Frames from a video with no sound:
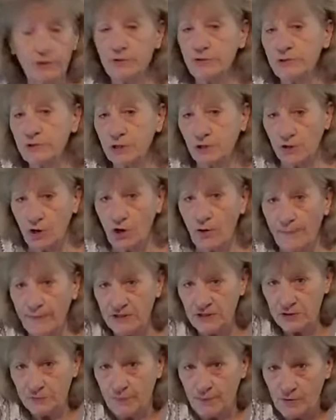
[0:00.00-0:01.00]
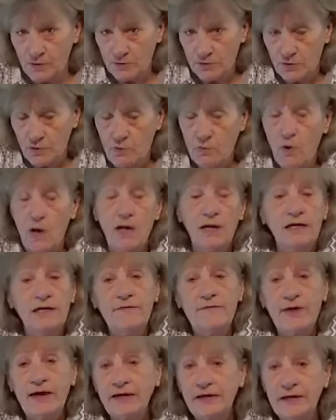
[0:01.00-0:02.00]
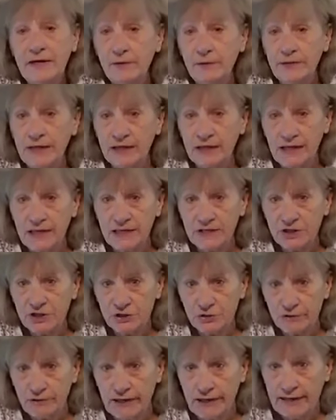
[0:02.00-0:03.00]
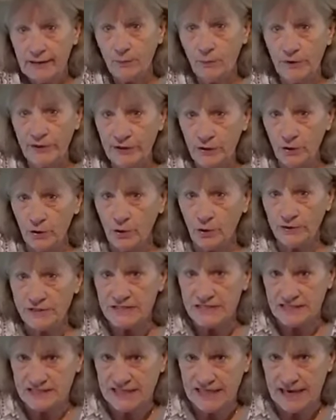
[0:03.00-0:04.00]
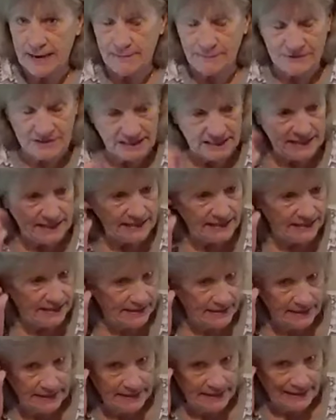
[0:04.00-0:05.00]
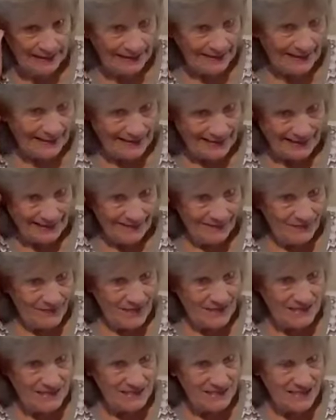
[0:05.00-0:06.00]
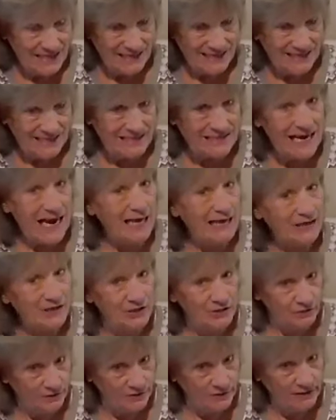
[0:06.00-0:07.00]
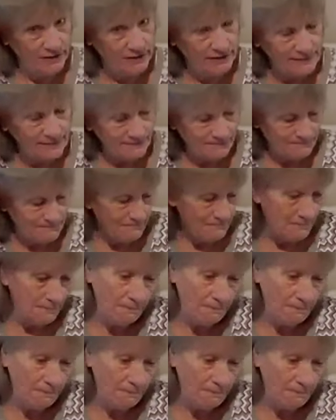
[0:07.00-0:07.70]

use the garbage disposal. I live out here in the country, and when you're on septic, they say it's not good.